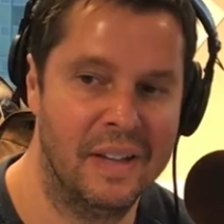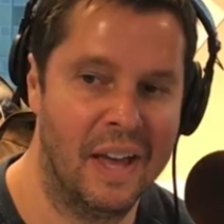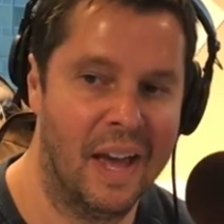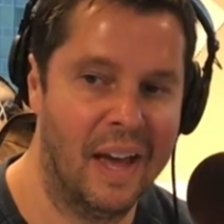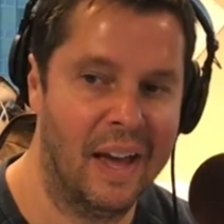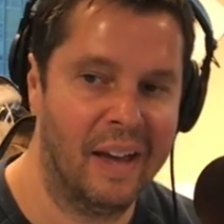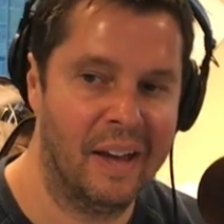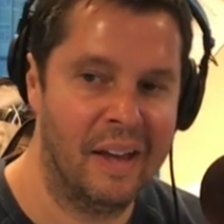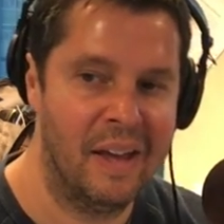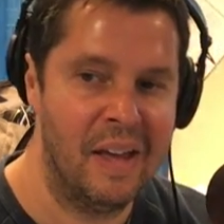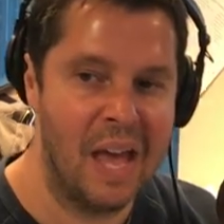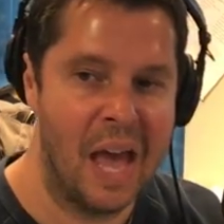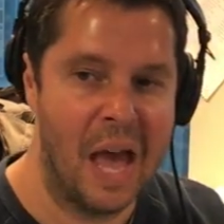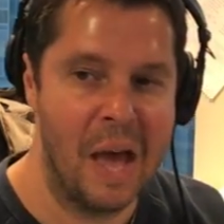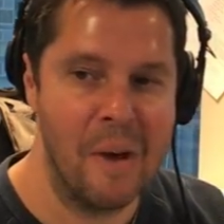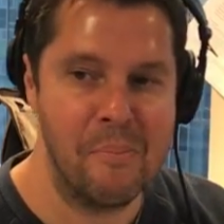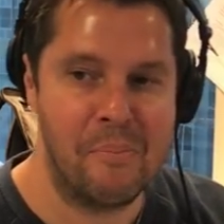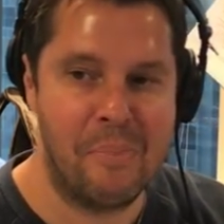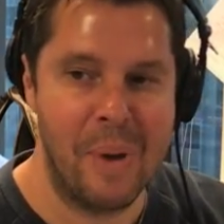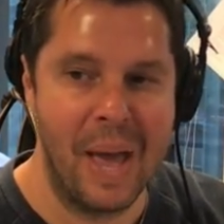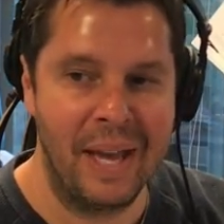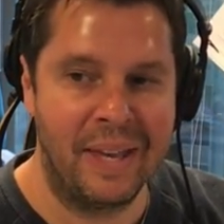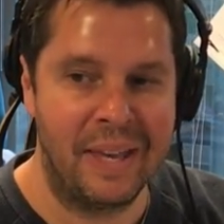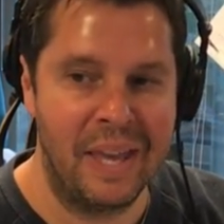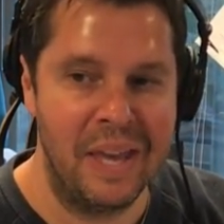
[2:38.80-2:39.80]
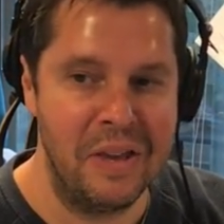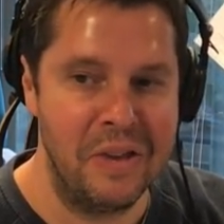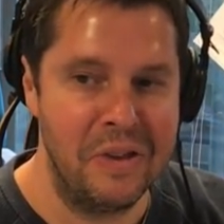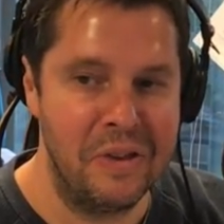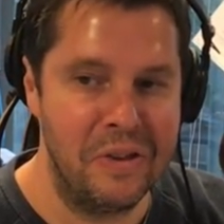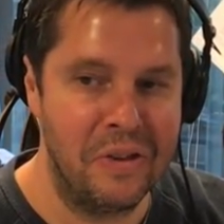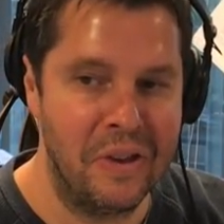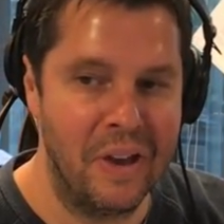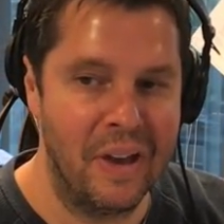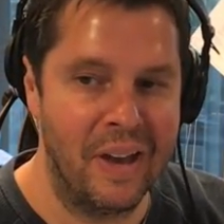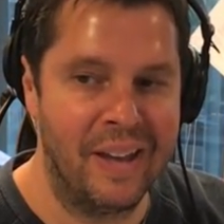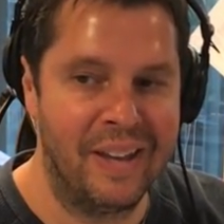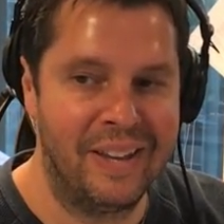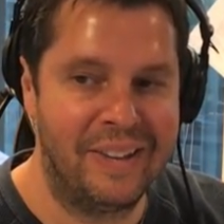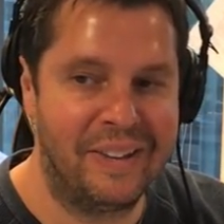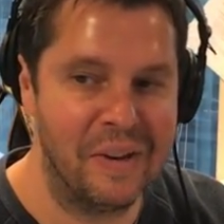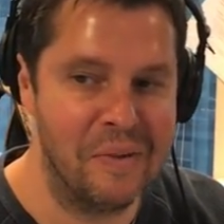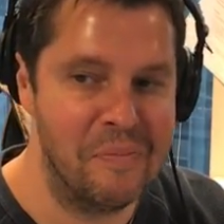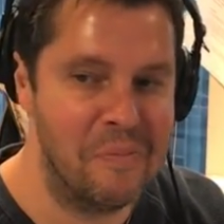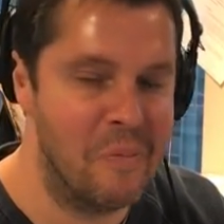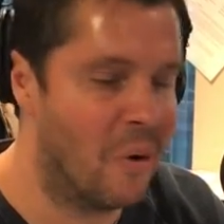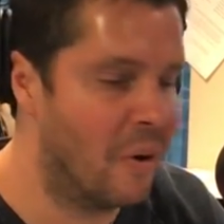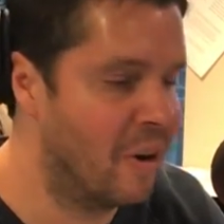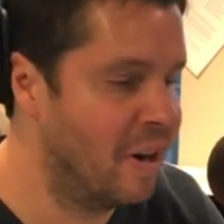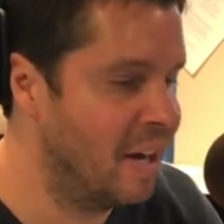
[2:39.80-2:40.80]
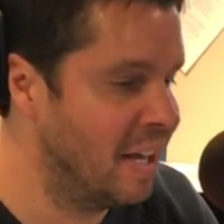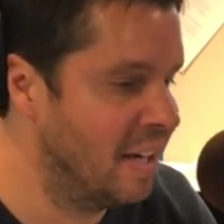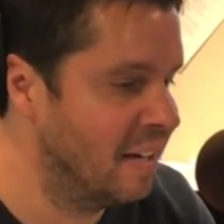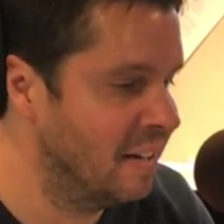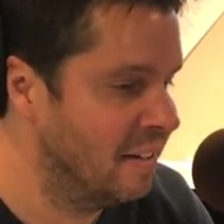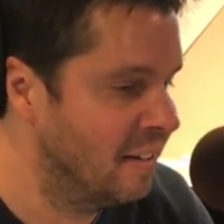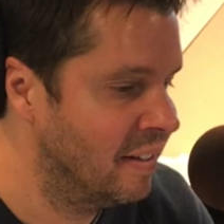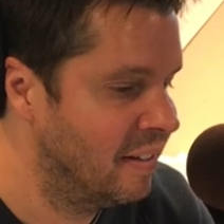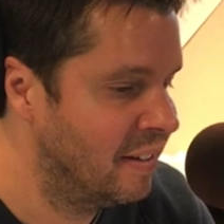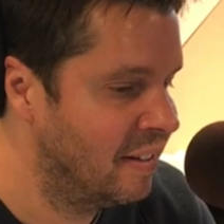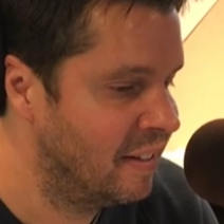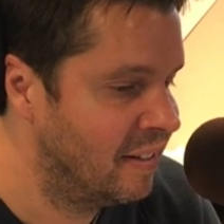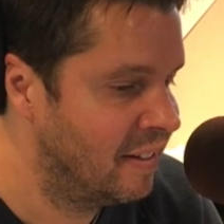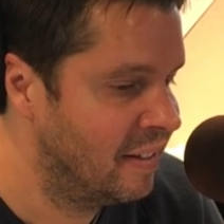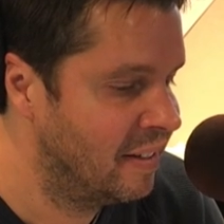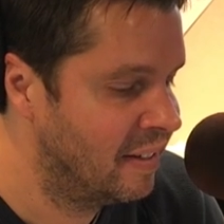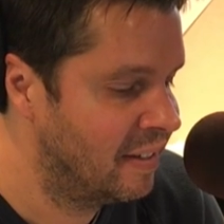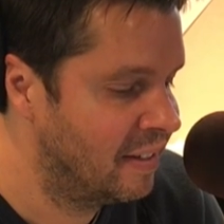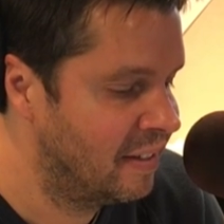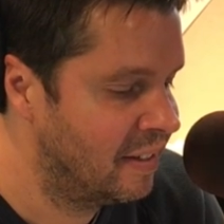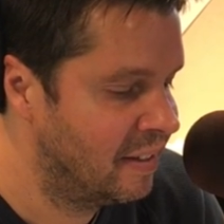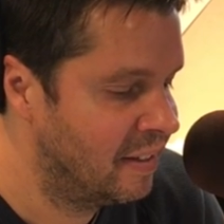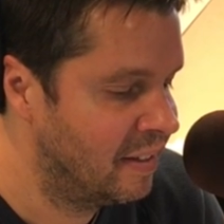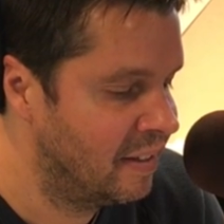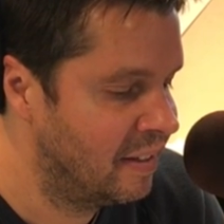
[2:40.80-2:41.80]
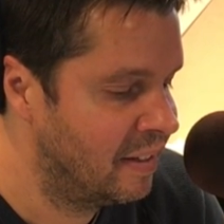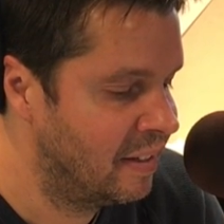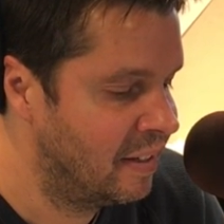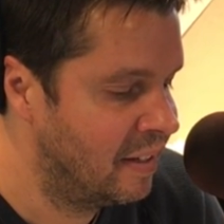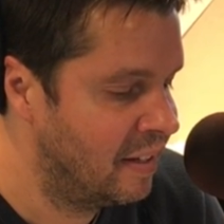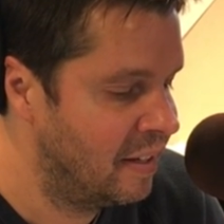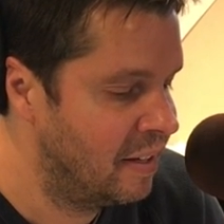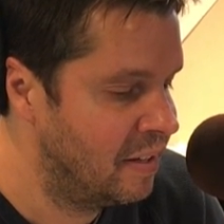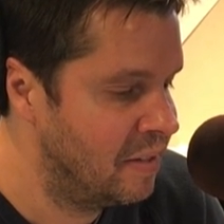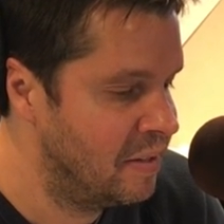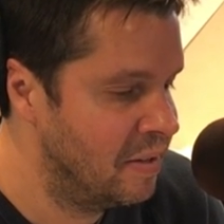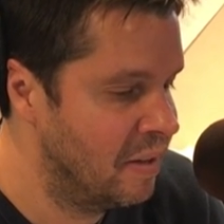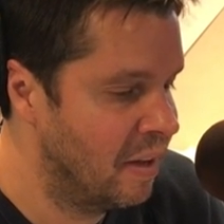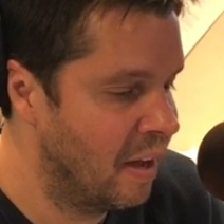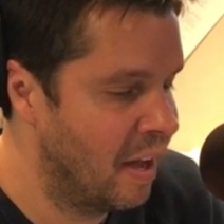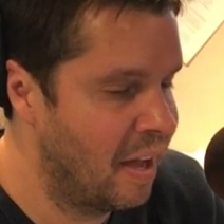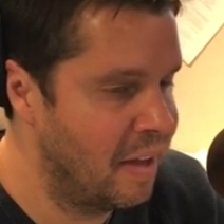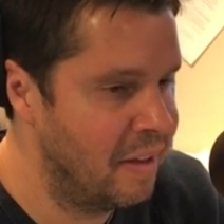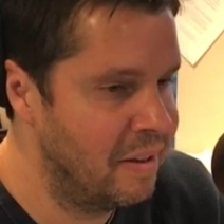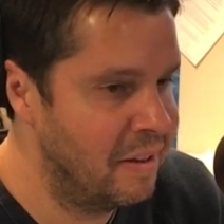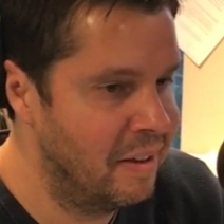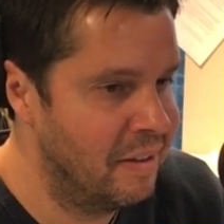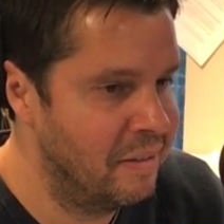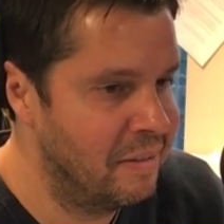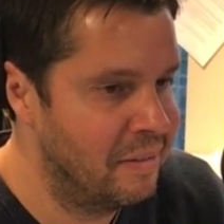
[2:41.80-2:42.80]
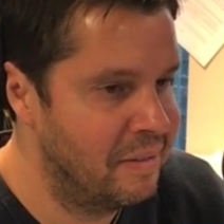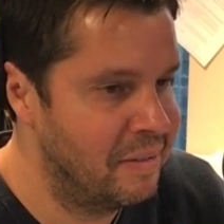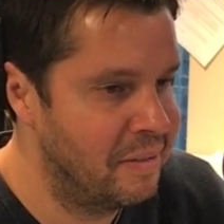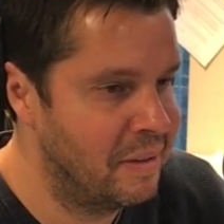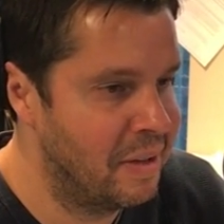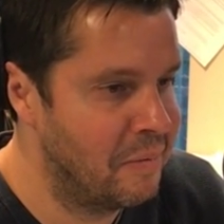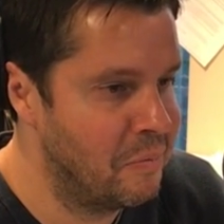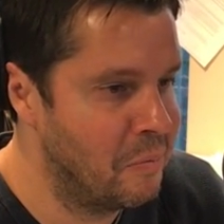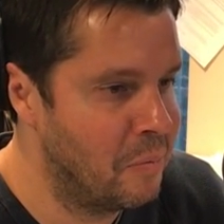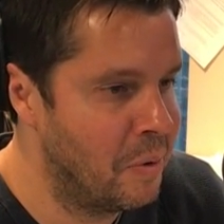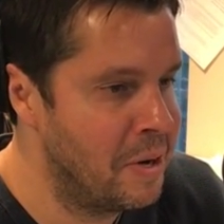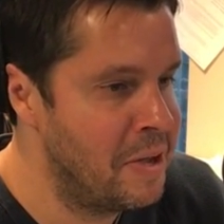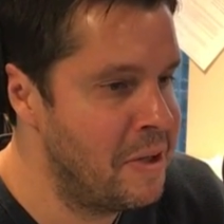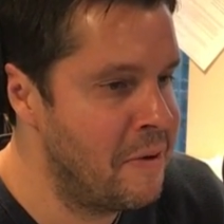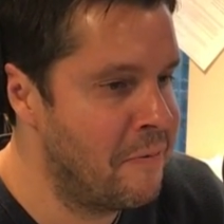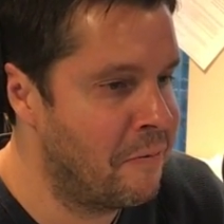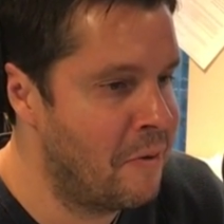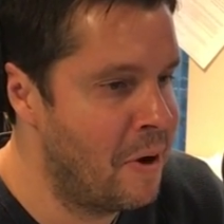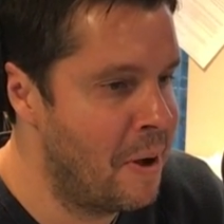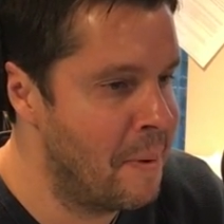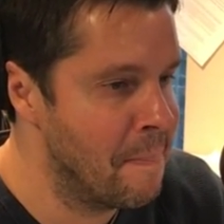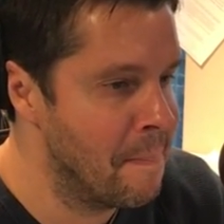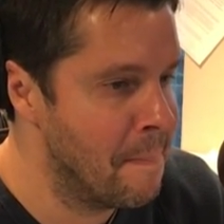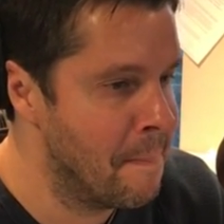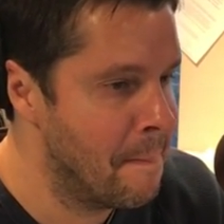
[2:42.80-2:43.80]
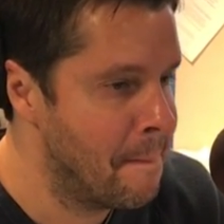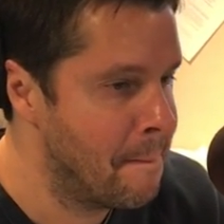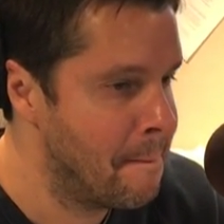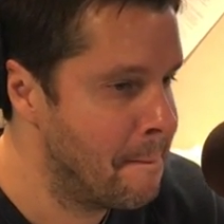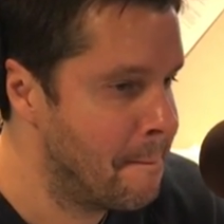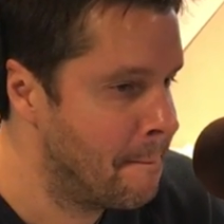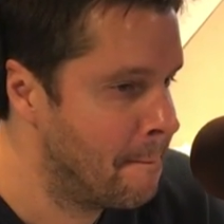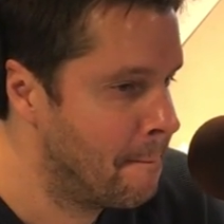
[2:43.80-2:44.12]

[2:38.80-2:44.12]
Yeah, uh, Becky. Good morning. Good morning. Uh, where are you from?